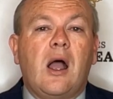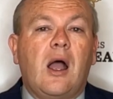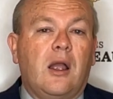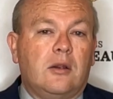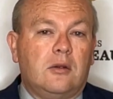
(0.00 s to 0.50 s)

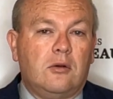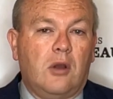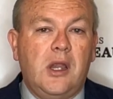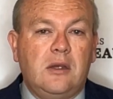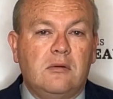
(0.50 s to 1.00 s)
a
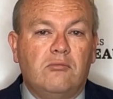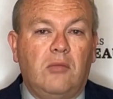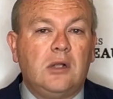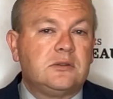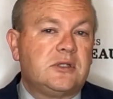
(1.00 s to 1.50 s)
great
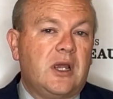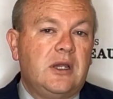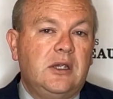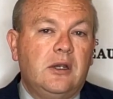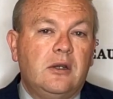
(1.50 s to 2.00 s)

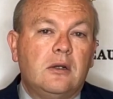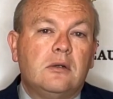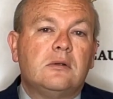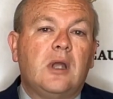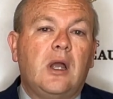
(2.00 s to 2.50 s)

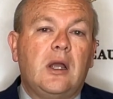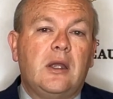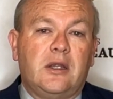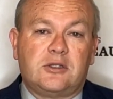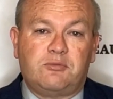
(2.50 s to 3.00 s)
multi-year
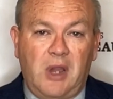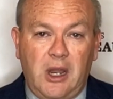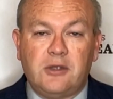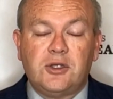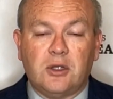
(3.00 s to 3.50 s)

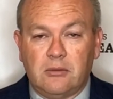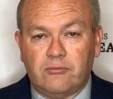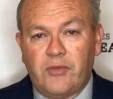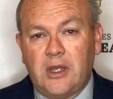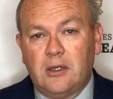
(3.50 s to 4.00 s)
expansion
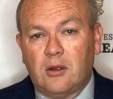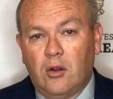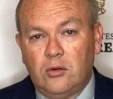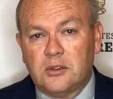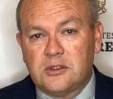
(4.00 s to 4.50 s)
in
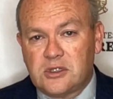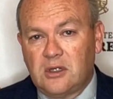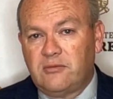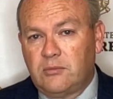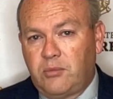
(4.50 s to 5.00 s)
gold and
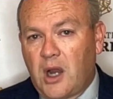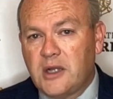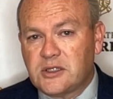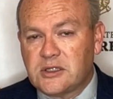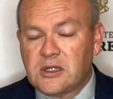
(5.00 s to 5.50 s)
silver
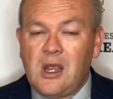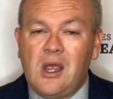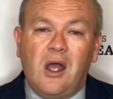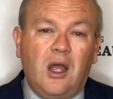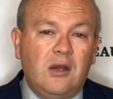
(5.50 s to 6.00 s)
prices.
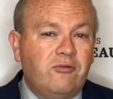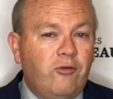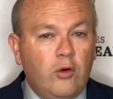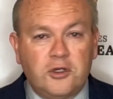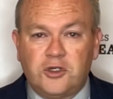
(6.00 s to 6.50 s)

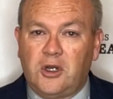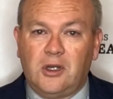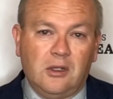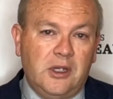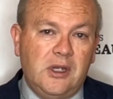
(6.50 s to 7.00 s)

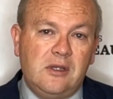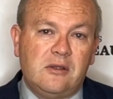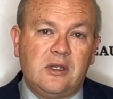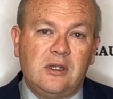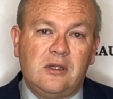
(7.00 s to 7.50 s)
Unfortunately,
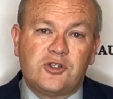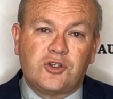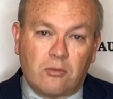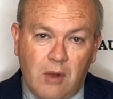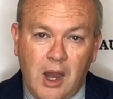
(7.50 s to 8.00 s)
the
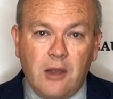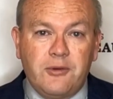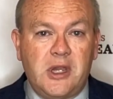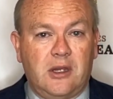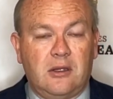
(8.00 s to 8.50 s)

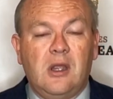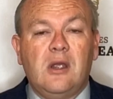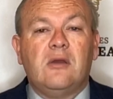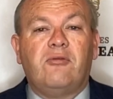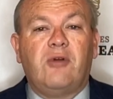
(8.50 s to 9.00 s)
surrounding
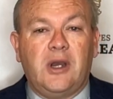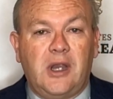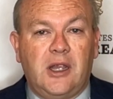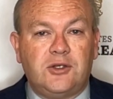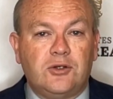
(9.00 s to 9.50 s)

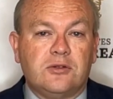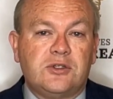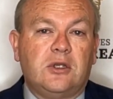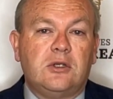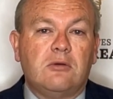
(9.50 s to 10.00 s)
financial
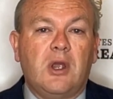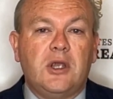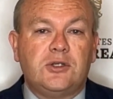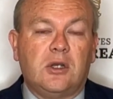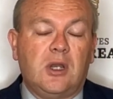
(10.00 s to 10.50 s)

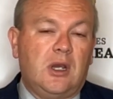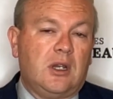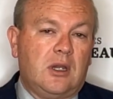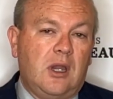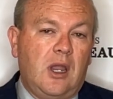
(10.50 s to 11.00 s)
situation
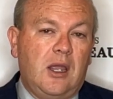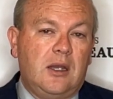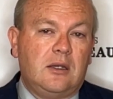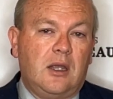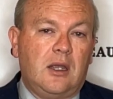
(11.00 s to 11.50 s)

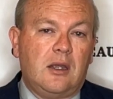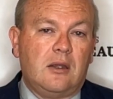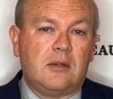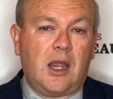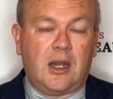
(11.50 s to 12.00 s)
and
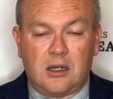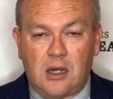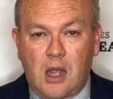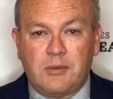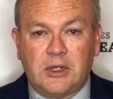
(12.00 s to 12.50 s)

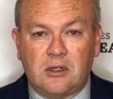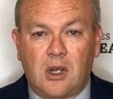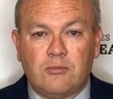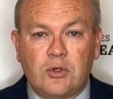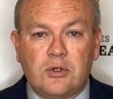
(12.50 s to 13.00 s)
economic
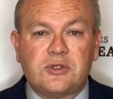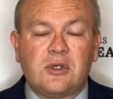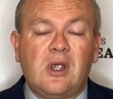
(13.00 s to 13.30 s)
numbers